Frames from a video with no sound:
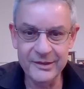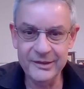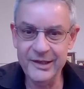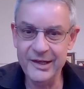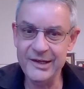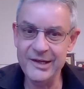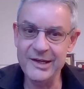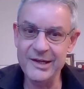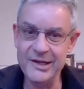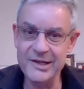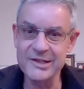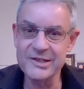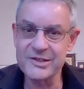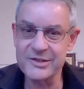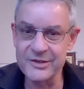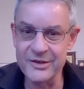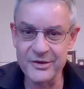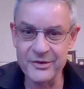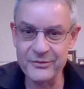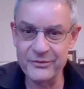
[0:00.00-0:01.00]
that he
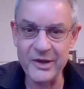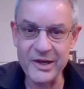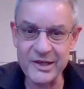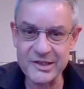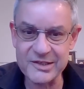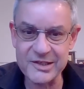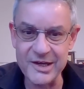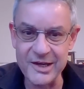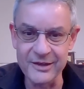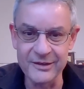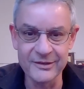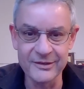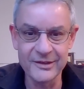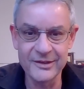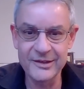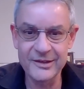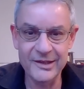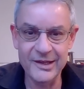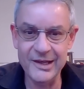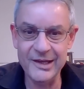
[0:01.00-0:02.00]
needs fixing
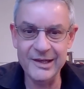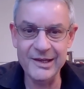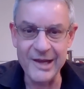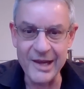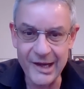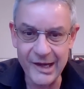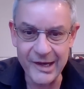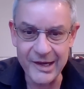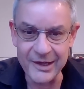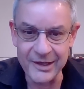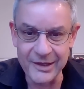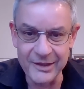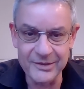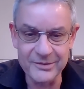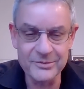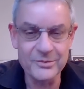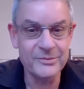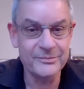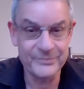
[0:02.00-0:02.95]
and healing.